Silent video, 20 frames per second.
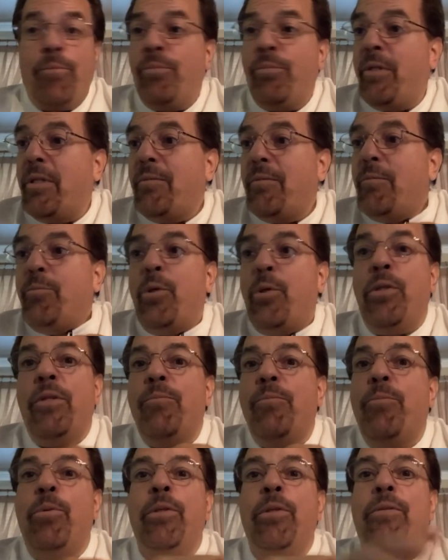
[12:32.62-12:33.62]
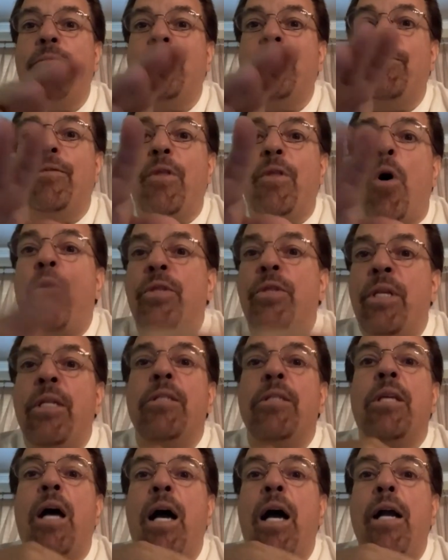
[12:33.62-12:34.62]
The, put put the, the,
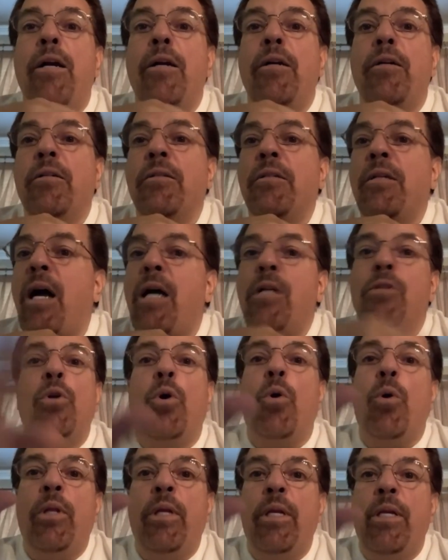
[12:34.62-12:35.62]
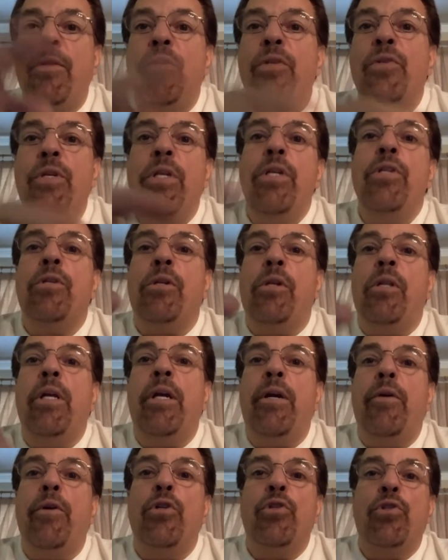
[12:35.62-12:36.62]
entire gondola in the seasonal
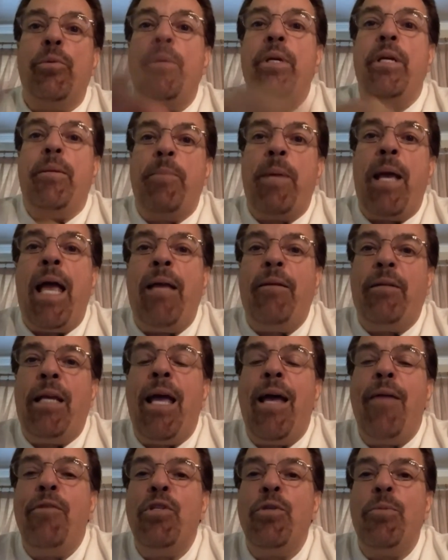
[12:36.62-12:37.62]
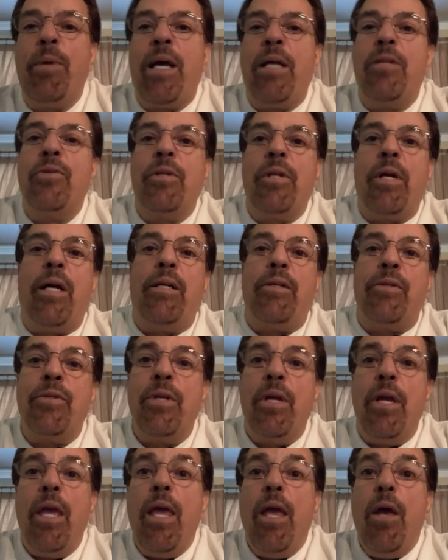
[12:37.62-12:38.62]
area should be cabbage patch
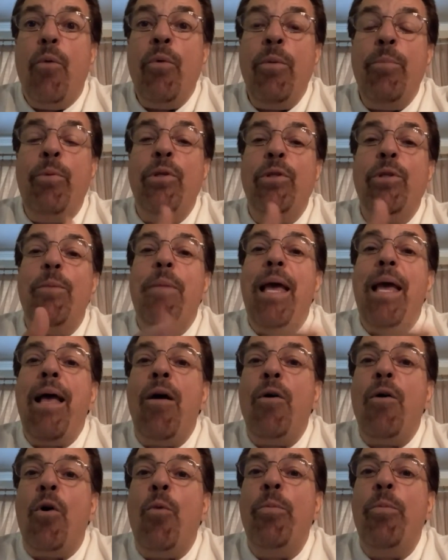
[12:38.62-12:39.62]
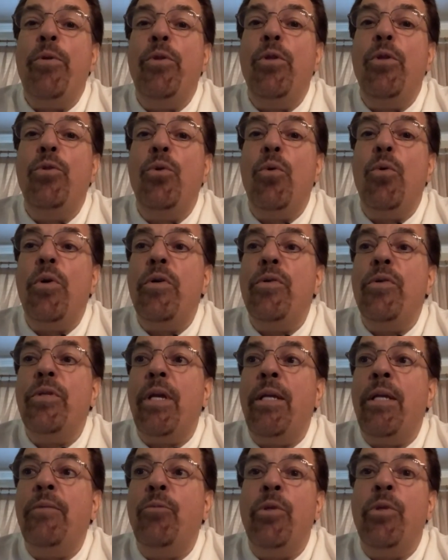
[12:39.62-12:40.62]
stalls. We put them out, opened the doors,
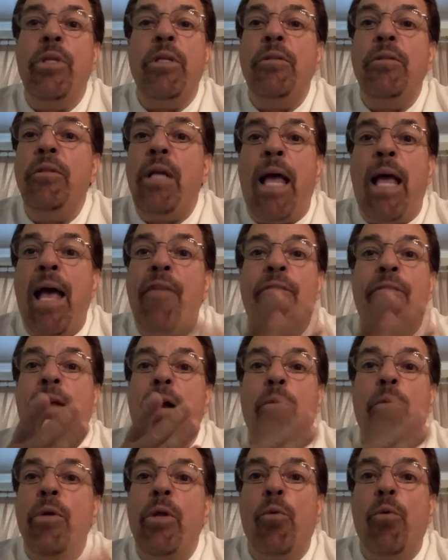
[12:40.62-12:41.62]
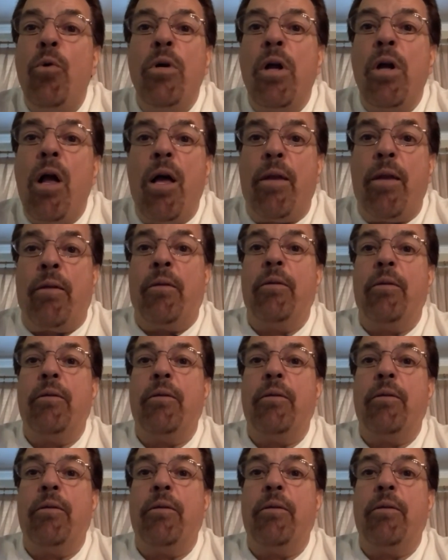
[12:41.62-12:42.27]
and within a half an hour, they were all gone.